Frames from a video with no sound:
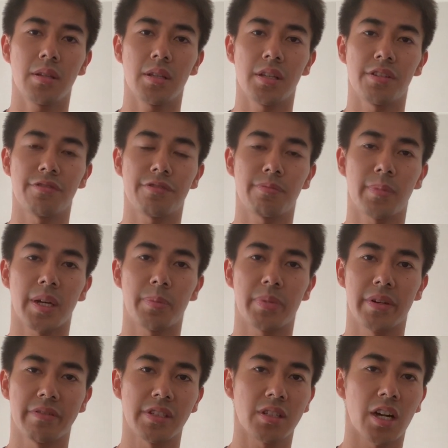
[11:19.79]
if my
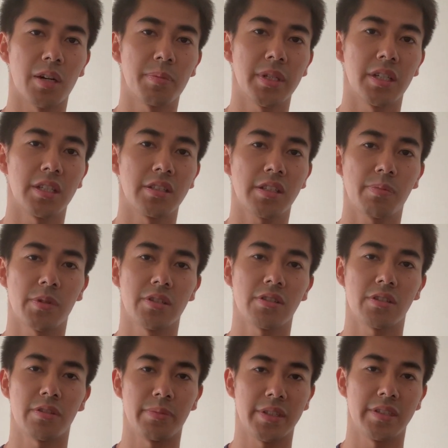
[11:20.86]
previous company
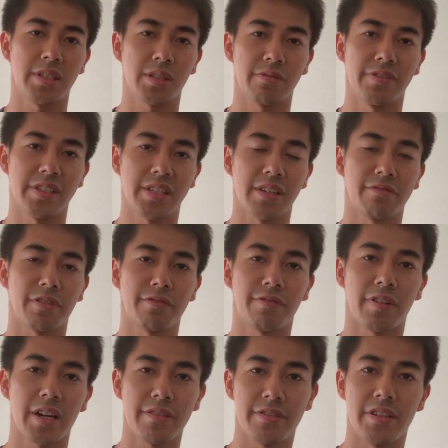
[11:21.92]
sponsored me this visa for
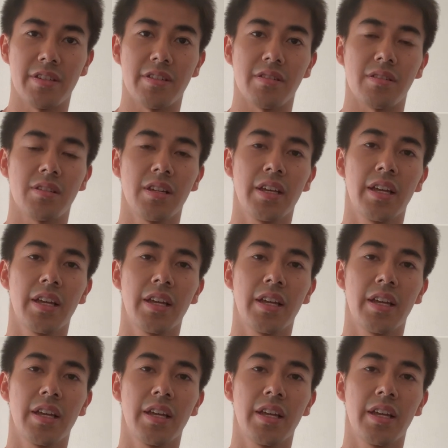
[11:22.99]
5 years,